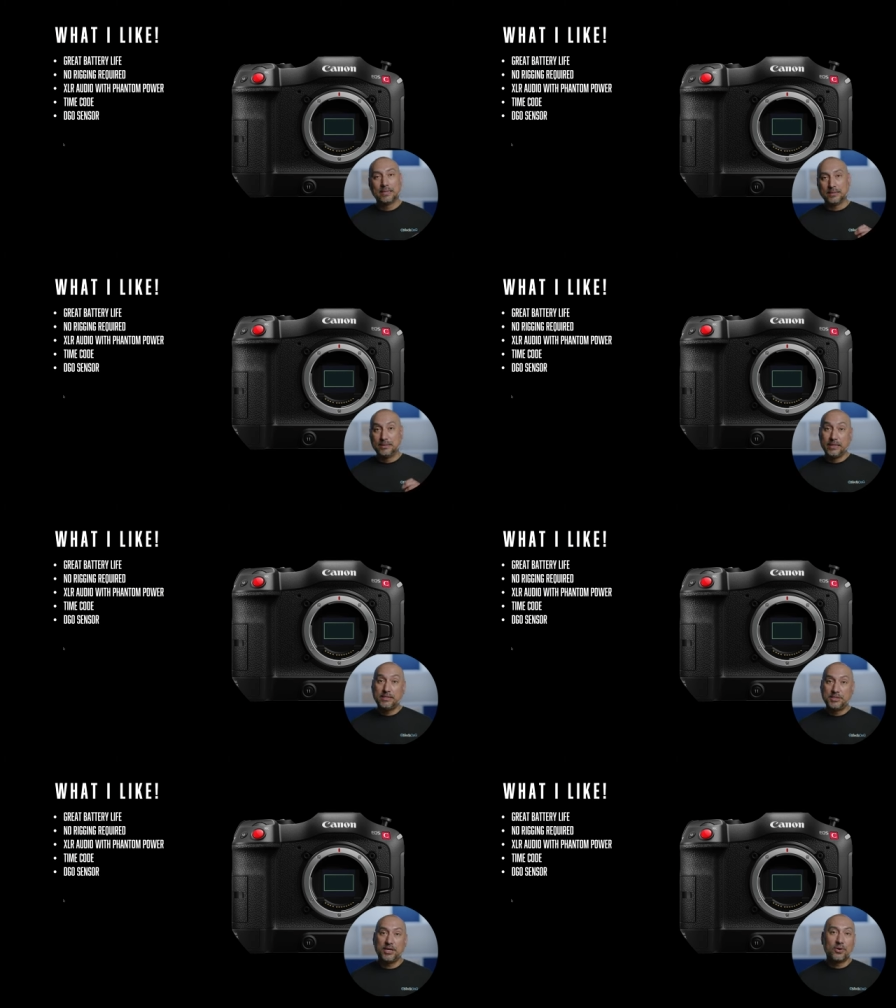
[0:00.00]

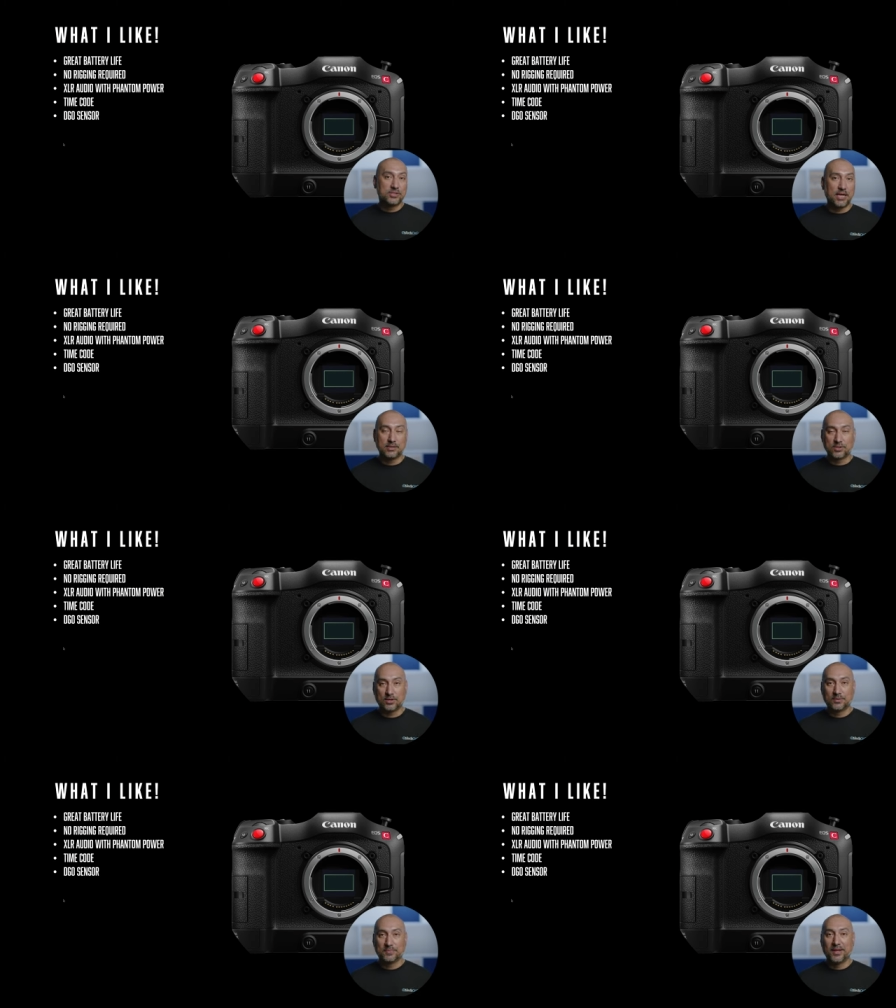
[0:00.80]
DGO
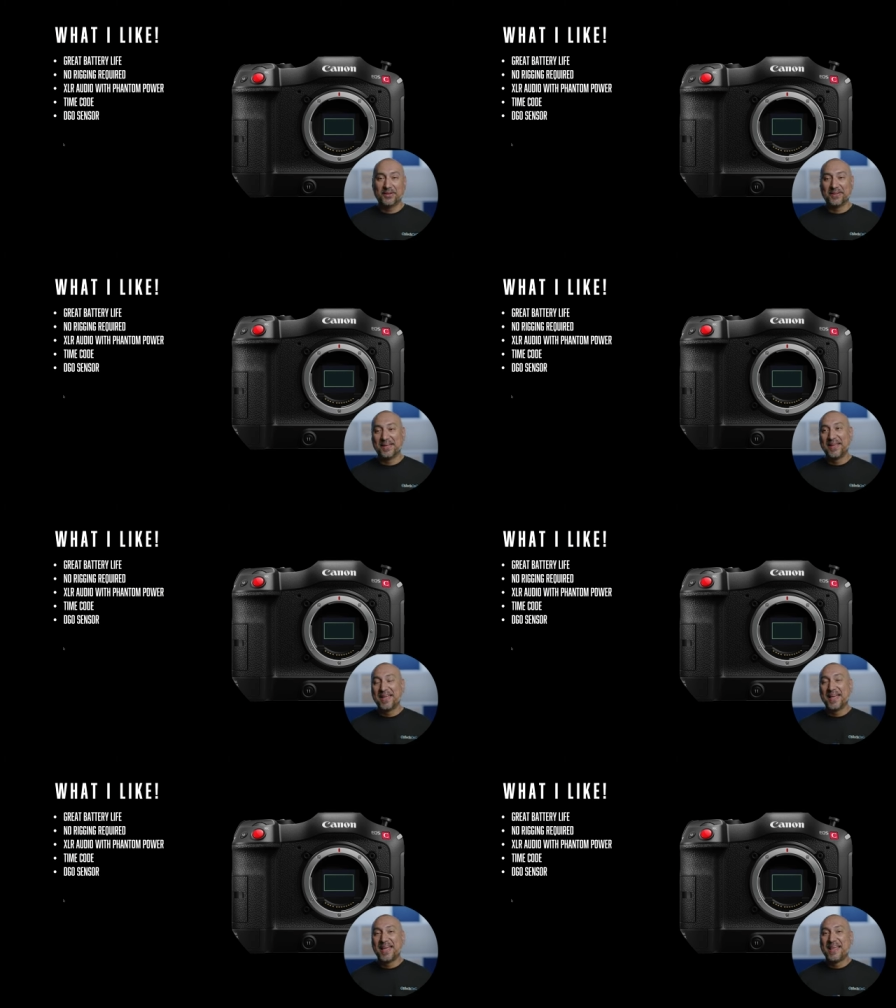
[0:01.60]
sensor.
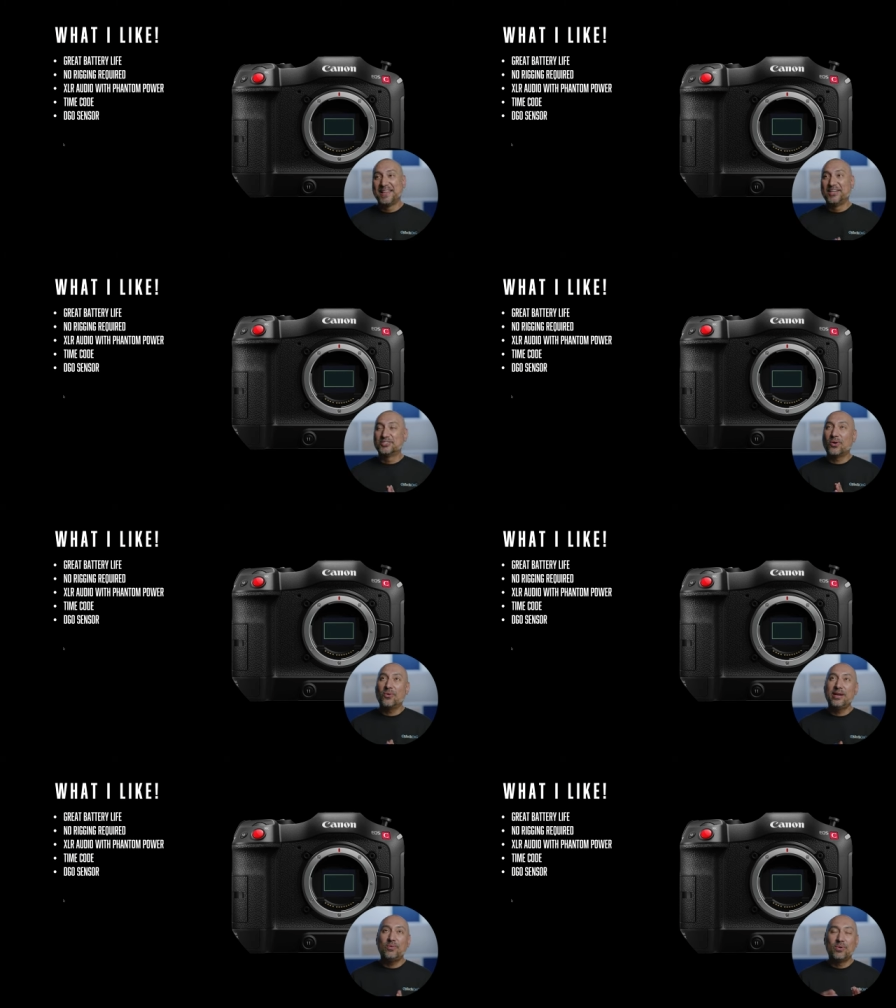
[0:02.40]
There's
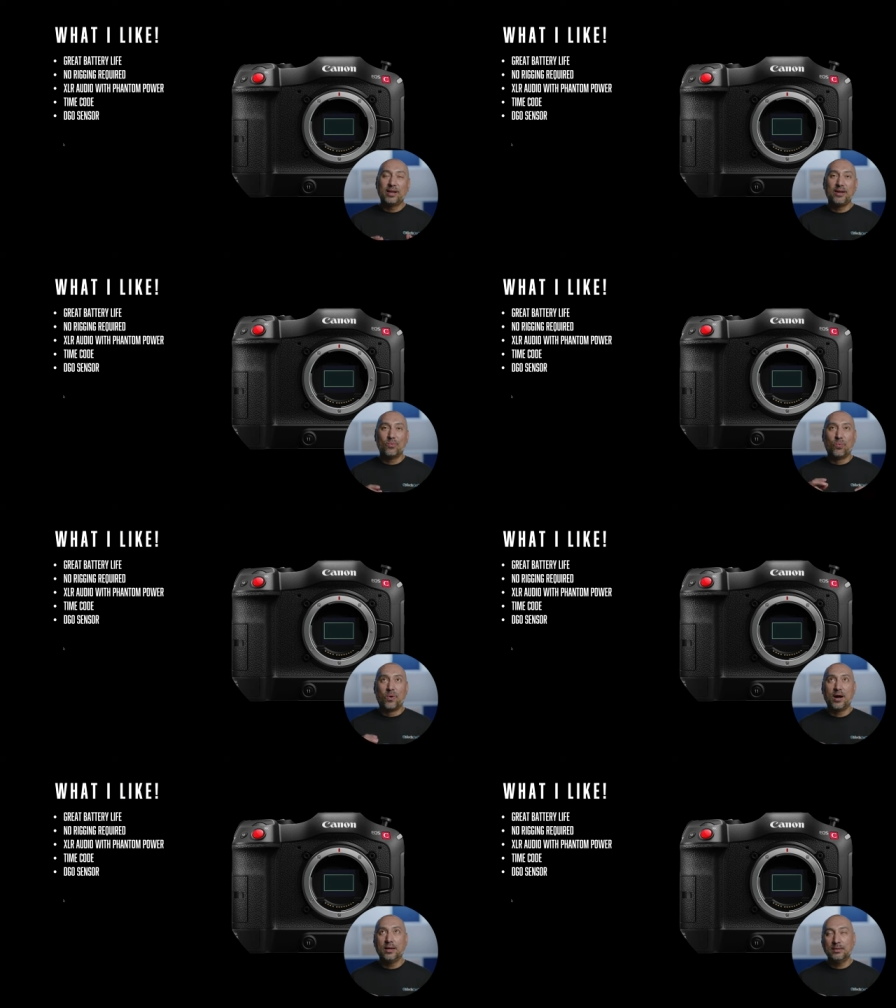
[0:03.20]
only really
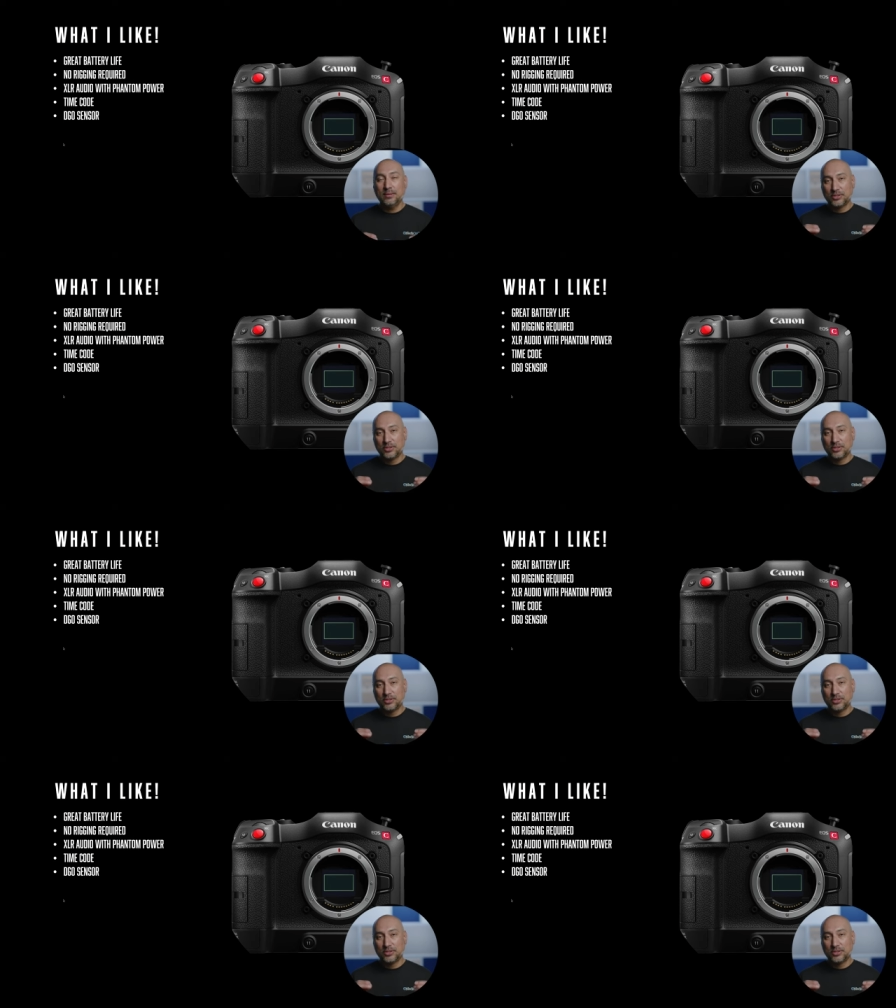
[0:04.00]
one